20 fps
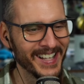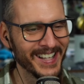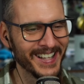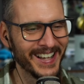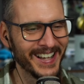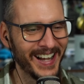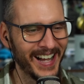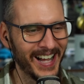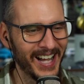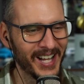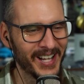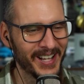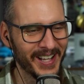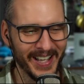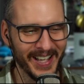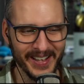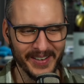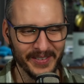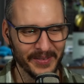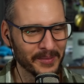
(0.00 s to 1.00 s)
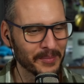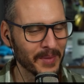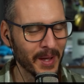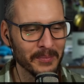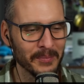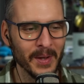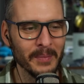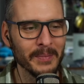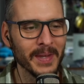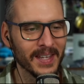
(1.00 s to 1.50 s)
uh, I'm,
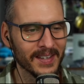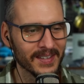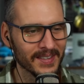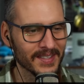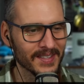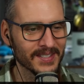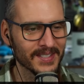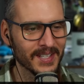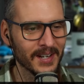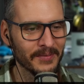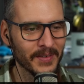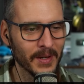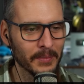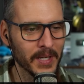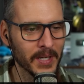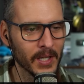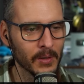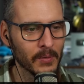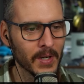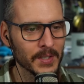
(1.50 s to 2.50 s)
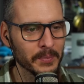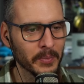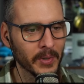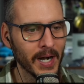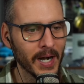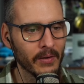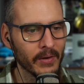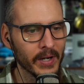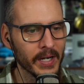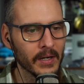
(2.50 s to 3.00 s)
I'm, I'm, this stuff up. Kilowatts per
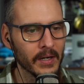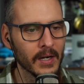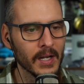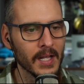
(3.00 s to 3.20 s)
hour here.